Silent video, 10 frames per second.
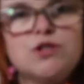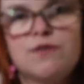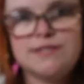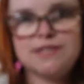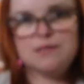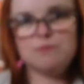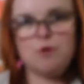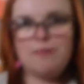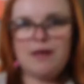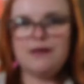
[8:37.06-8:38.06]
obviously is
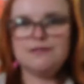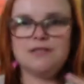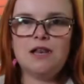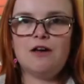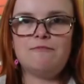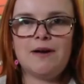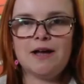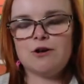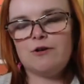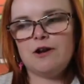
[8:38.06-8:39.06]
more me, because I love
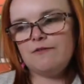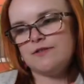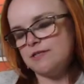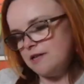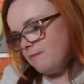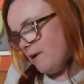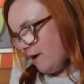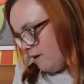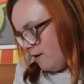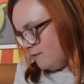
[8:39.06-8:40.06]
mango. I love the scent of
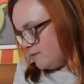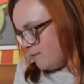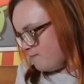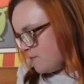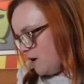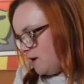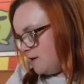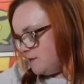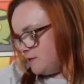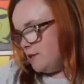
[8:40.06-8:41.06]
mango.
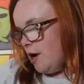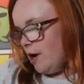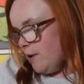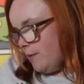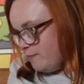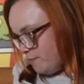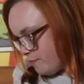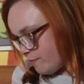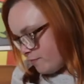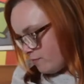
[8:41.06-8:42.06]
So...
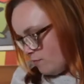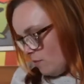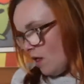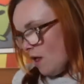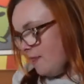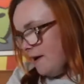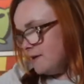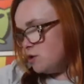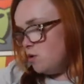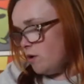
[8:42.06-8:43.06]

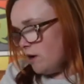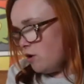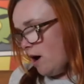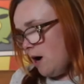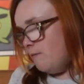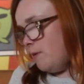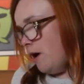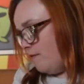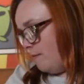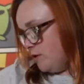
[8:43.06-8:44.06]
that's all I got out of
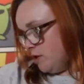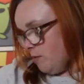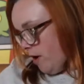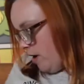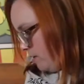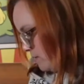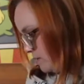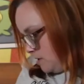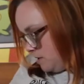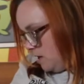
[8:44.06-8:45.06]
Bath and Body
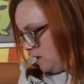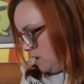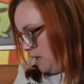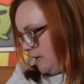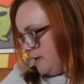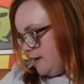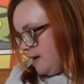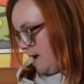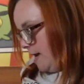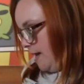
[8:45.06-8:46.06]
Works.
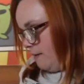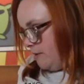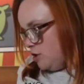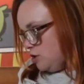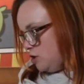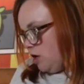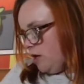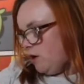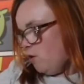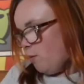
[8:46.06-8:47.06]
Let me just
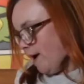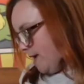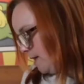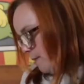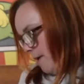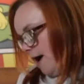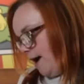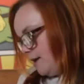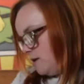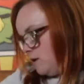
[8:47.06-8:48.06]
chuck it all back in the
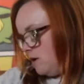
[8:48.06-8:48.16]
bag